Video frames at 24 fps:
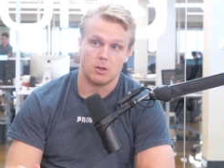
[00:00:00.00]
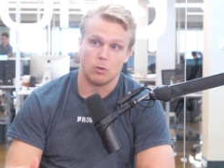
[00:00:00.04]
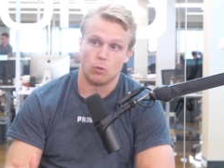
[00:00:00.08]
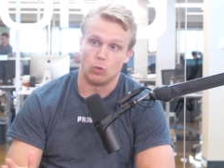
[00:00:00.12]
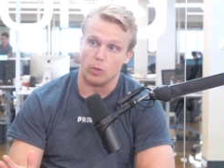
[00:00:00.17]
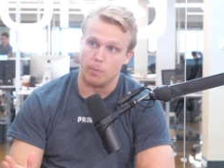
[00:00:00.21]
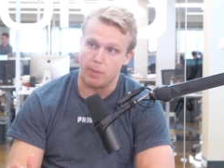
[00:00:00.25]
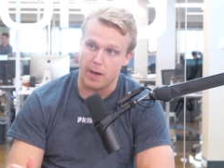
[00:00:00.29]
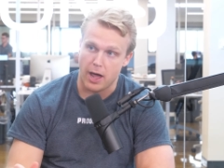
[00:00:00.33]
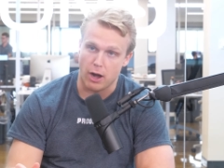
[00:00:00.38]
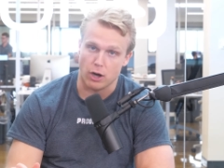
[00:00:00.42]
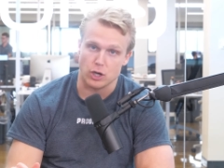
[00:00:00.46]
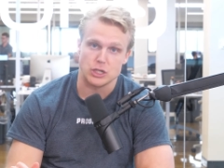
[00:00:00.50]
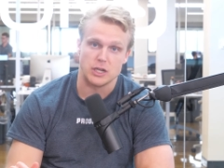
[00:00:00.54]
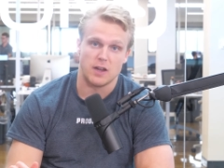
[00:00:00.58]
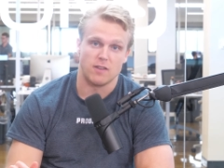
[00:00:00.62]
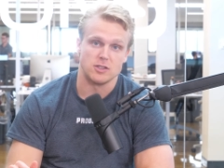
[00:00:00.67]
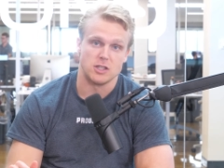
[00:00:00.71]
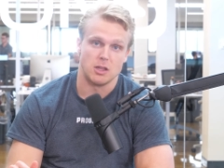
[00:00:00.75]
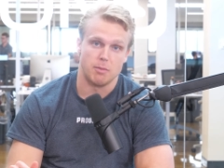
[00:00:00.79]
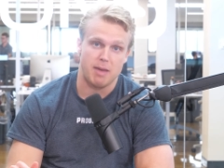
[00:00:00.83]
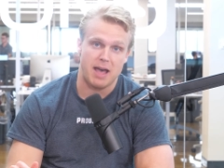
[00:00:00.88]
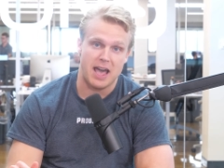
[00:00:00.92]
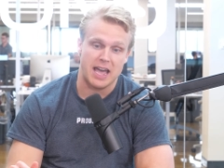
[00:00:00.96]
We'll pat ourselves
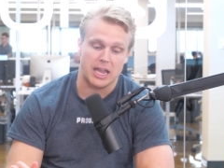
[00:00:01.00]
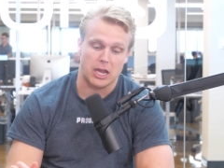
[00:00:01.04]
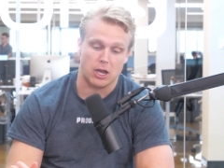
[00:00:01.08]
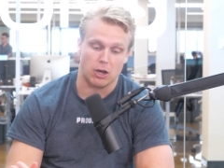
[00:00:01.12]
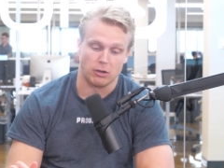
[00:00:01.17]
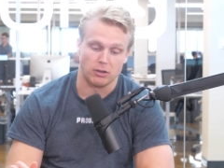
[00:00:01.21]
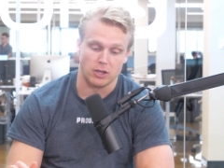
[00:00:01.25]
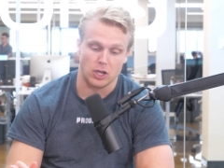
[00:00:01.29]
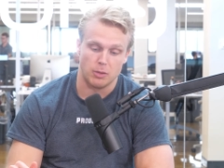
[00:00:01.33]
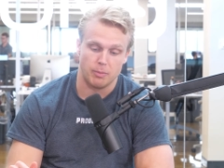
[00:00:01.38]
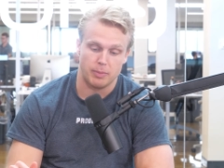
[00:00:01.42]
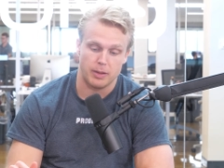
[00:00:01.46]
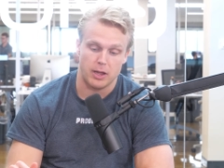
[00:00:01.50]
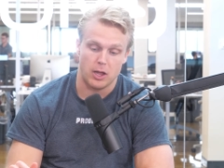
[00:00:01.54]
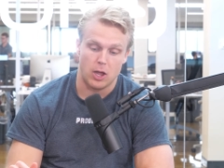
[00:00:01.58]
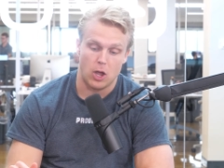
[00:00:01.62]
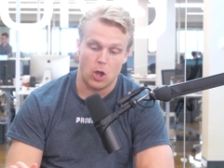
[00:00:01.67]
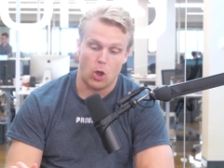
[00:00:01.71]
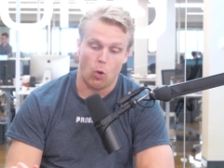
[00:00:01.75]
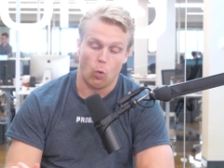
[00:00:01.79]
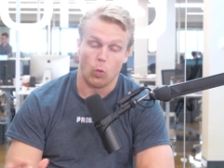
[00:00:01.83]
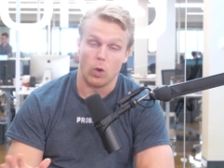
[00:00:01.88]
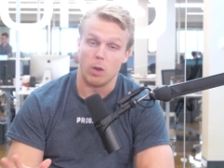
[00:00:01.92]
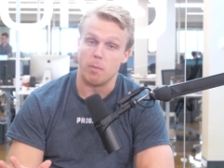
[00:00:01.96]
on the back here a little bit.
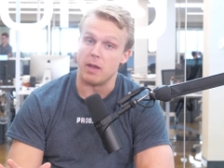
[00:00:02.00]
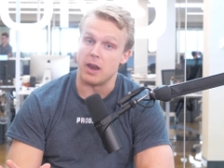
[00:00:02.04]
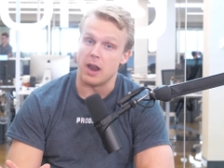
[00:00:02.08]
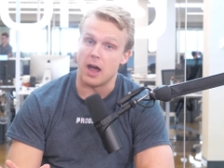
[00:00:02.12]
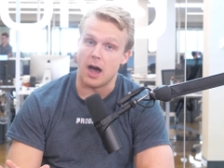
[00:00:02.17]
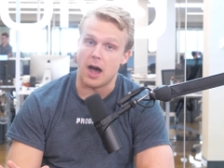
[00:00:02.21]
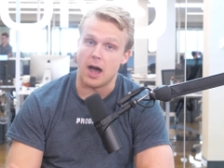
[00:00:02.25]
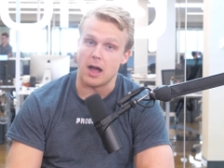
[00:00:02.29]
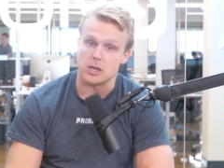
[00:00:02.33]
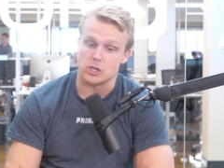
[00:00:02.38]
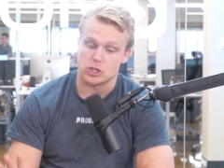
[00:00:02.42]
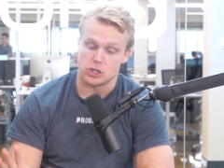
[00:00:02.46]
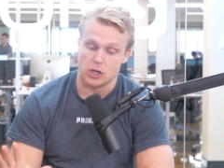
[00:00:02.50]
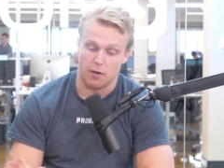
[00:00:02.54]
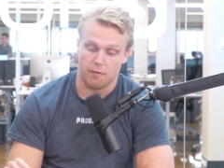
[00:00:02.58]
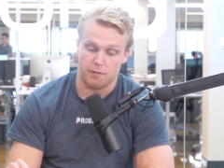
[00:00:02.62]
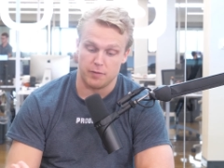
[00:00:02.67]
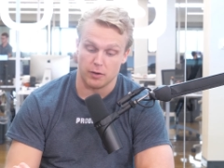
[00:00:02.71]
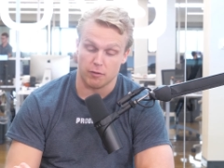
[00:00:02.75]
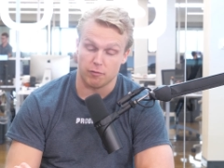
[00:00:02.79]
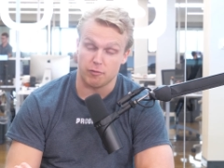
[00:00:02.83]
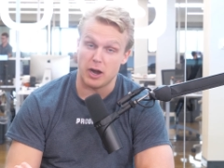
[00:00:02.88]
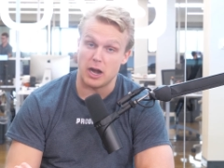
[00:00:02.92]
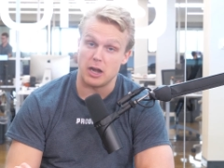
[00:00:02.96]
We've been hot, so
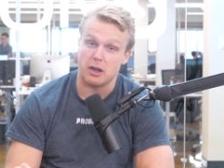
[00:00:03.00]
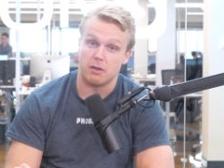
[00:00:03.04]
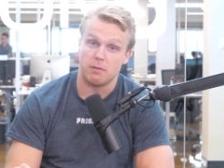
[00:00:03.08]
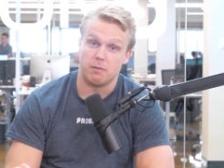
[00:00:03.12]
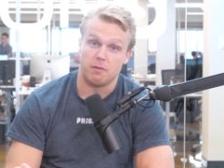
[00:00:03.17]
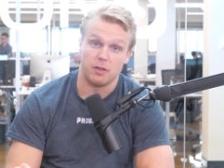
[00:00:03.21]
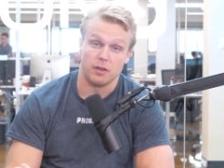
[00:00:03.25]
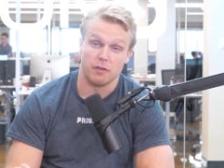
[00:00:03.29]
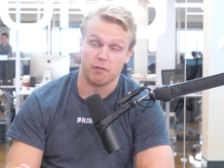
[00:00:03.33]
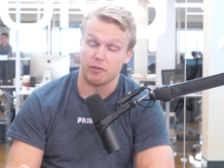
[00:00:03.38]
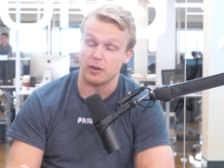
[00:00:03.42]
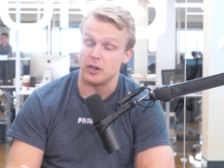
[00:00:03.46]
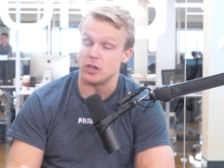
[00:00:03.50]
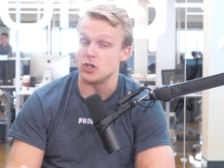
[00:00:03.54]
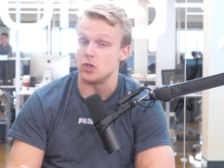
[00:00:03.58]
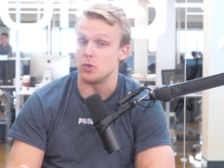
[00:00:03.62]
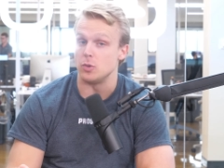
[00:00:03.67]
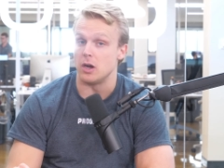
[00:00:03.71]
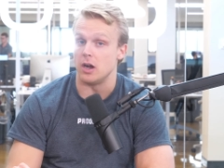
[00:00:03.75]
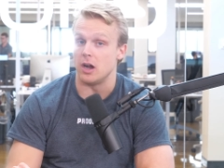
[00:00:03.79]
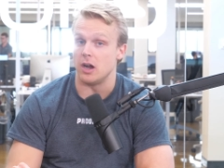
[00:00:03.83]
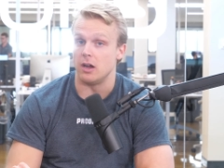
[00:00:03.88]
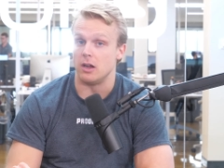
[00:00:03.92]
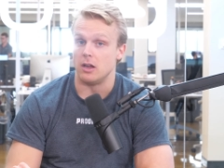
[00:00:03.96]
feel free, feel free
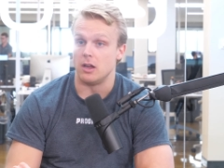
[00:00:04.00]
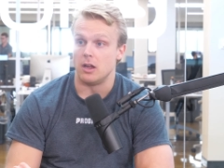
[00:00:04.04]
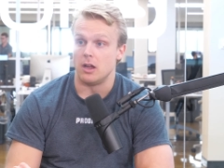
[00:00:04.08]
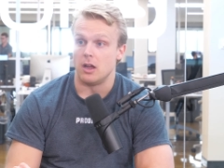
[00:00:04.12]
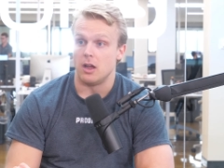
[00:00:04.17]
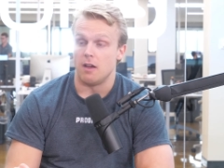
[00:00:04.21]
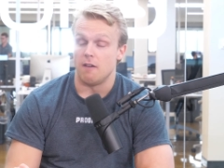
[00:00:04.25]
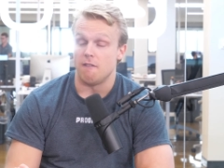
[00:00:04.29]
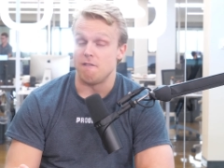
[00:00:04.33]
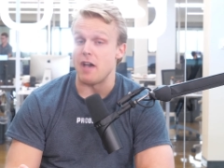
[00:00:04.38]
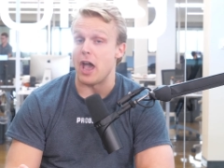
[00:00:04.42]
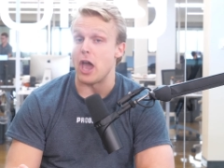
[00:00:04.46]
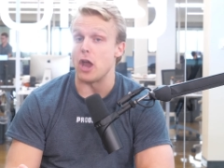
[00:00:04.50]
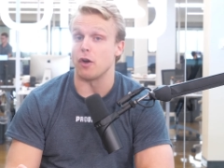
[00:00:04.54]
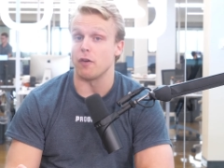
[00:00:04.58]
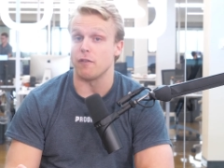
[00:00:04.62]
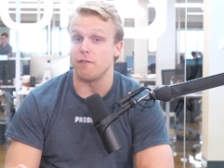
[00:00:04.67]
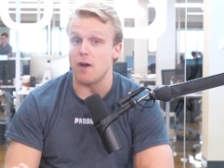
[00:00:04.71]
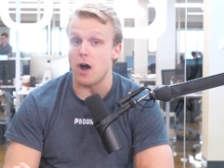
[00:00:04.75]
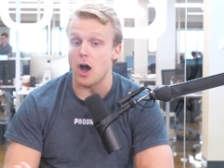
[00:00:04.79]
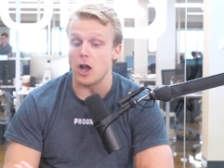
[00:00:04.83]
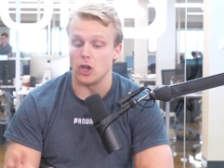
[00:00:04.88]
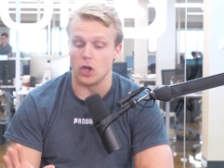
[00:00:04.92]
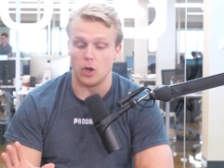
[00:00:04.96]
to uh, fade or
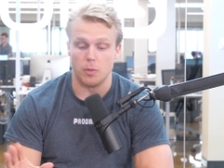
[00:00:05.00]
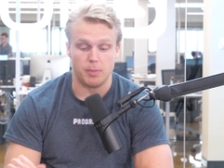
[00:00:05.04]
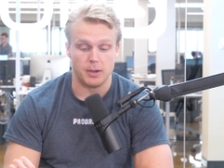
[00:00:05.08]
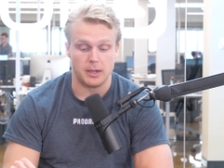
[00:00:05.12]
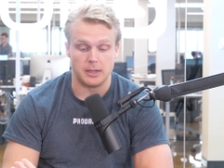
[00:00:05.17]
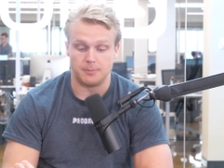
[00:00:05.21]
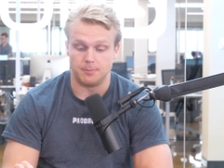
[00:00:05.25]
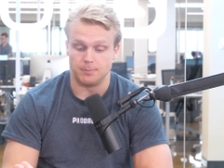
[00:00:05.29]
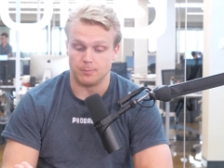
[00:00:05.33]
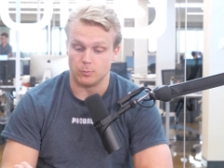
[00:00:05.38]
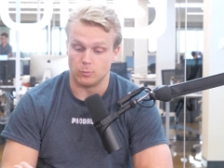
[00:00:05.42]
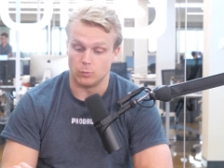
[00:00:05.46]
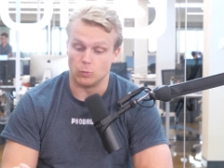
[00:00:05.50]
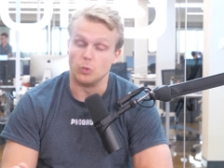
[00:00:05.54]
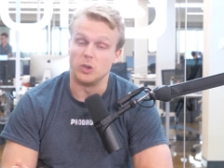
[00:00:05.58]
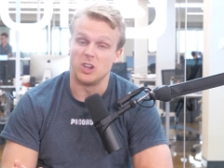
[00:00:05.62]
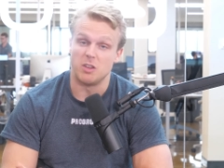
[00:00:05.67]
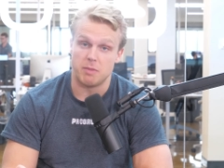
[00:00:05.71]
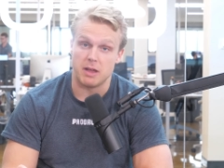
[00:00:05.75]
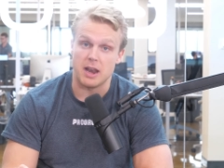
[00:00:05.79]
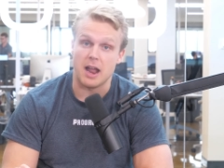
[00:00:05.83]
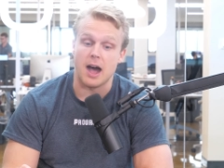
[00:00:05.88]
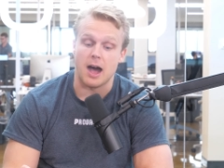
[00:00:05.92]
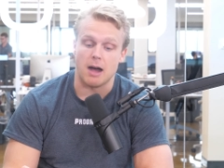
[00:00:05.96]
follow, but we've
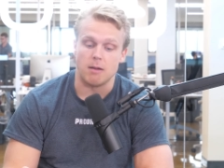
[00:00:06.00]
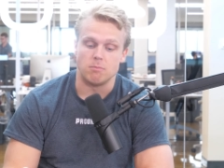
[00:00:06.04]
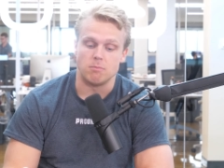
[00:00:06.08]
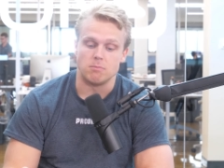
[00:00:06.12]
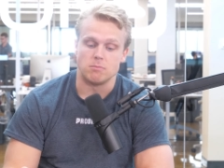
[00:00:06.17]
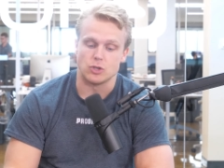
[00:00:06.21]
been hot.